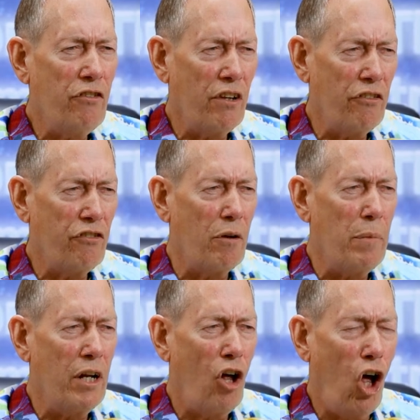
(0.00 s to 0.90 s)

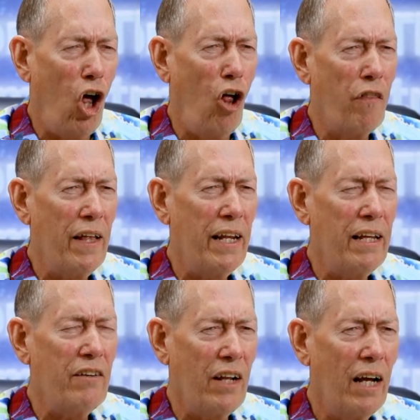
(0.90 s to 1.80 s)
system and all that
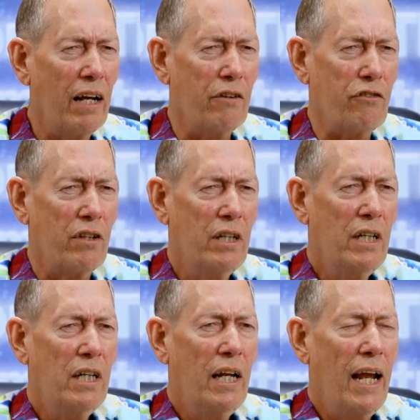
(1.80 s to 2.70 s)
it does,
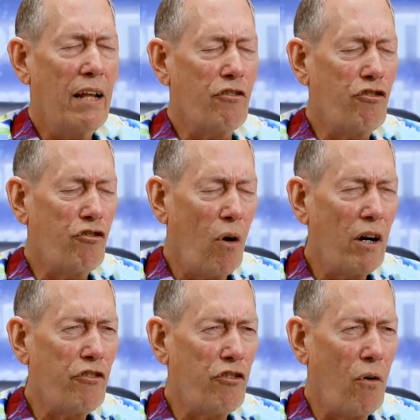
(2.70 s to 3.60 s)
and
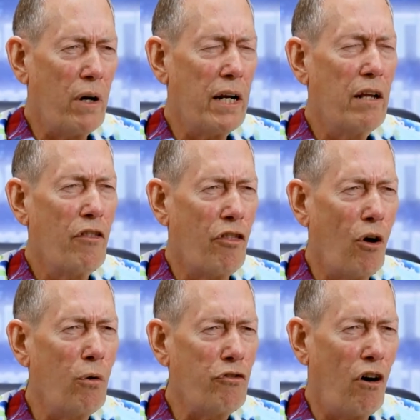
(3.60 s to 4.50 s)
structuring
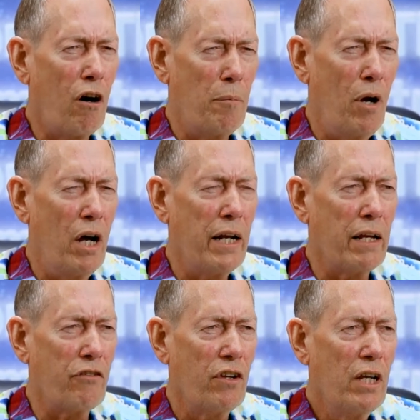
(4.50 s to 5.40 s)
those
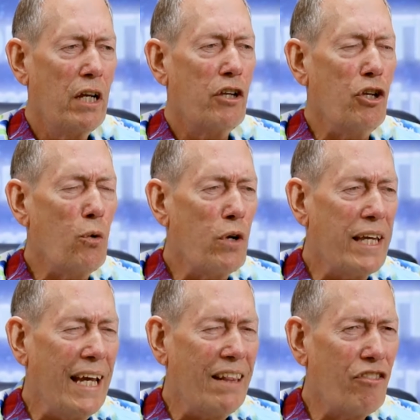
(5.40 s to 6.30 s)
harmonics, you
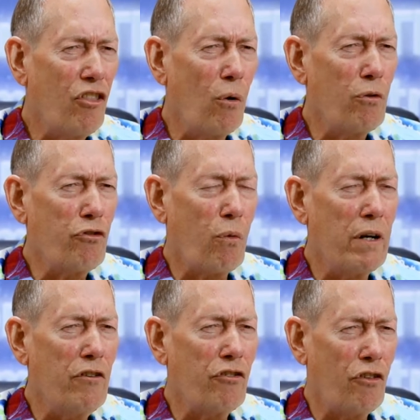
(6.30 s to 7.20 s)
get those
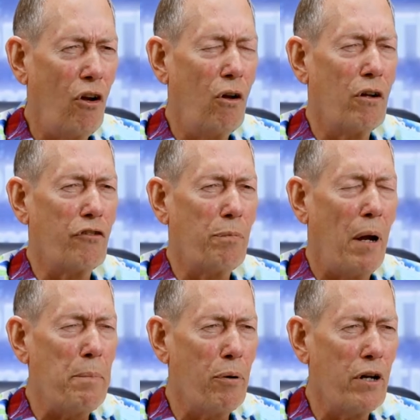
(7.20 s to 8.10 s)
results
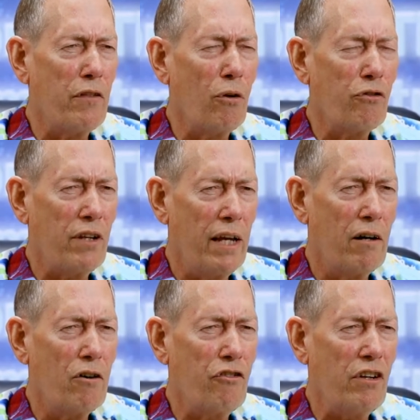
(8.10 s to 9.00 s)
by putting those
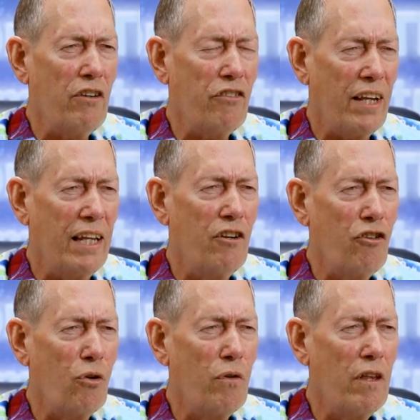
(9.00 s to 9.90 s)
energies
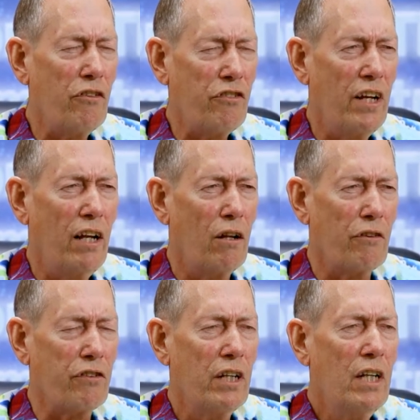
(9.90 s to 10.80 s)
into the
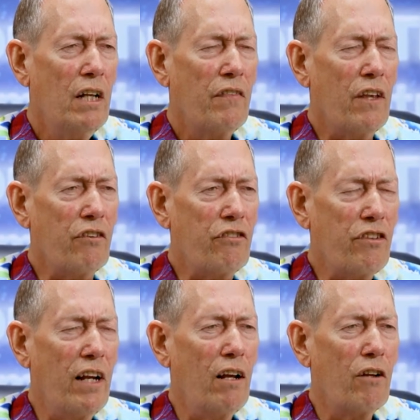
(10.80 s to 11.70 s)
cells. The
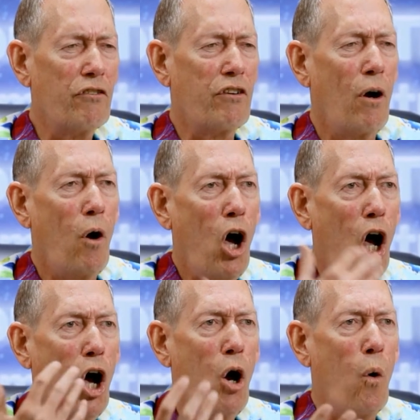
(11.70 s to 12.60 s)
cells go,
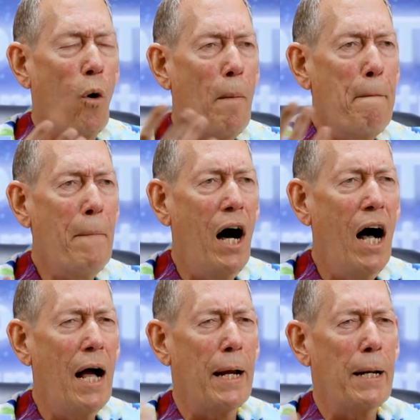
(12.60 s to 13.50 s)
oh
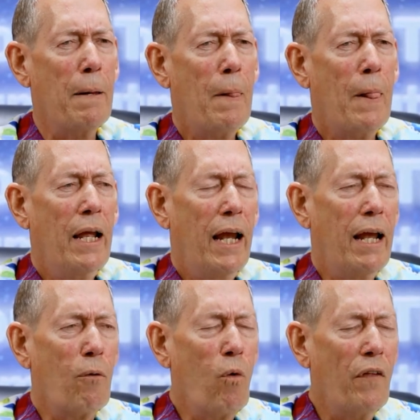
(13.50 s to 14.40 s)
my.
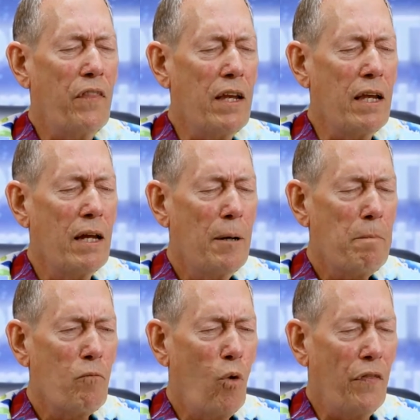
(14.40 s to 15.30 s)
And what the
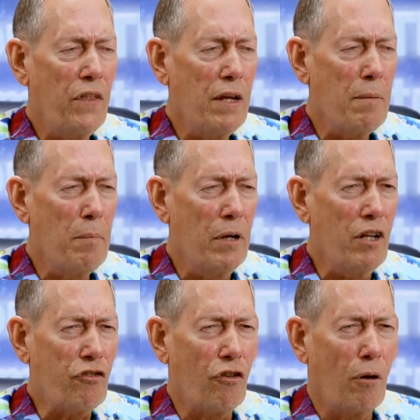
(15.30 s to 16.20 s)

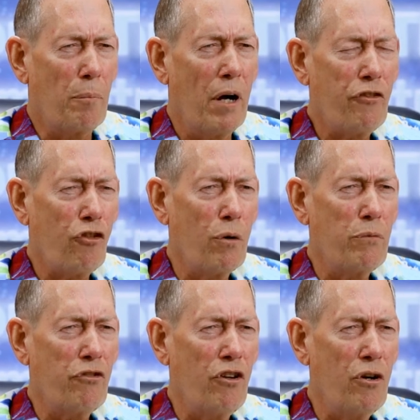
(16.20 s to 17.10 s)
medicinal
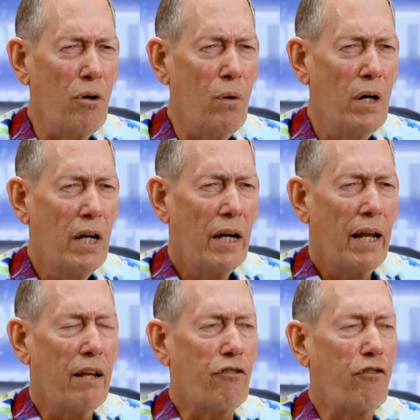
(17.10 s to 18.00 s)
mushrooms do,
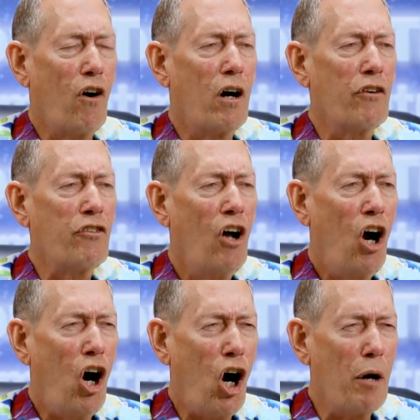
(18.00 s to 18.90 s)
as far as
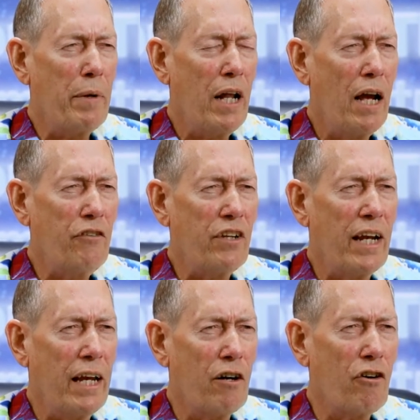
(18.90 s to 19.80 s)

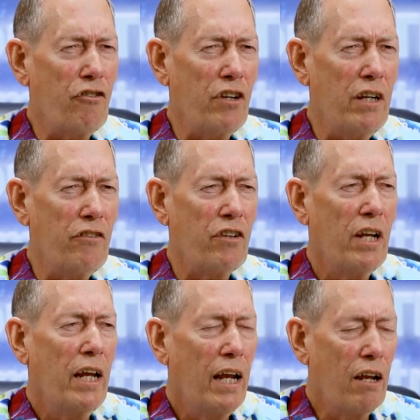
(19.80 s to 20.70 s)
harmonizing energies,
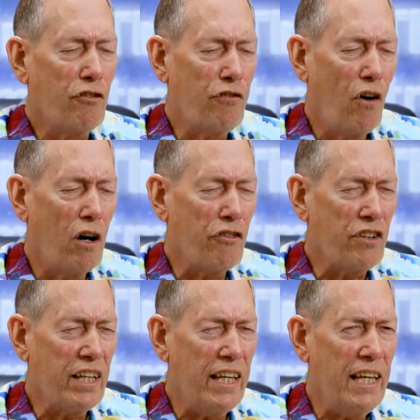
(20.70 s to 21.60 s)
as far
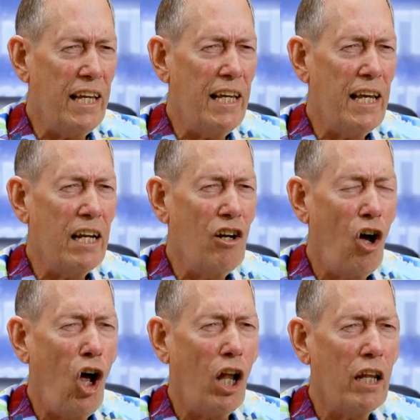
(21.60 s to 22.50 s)
as keying
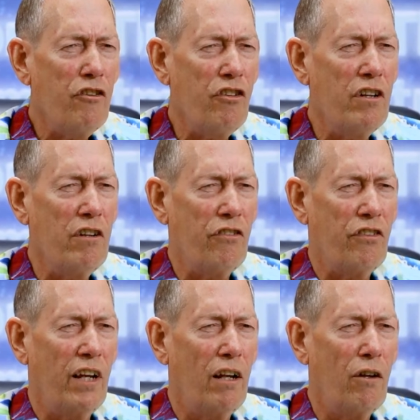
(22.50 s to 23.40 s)
knowledge into
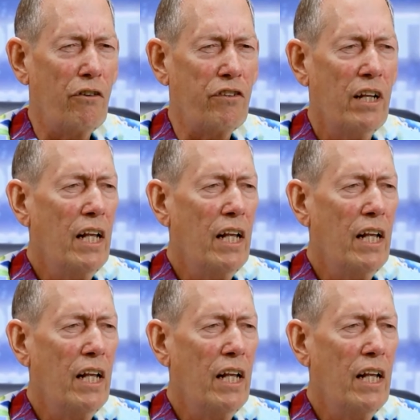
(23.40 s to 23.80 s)
cells,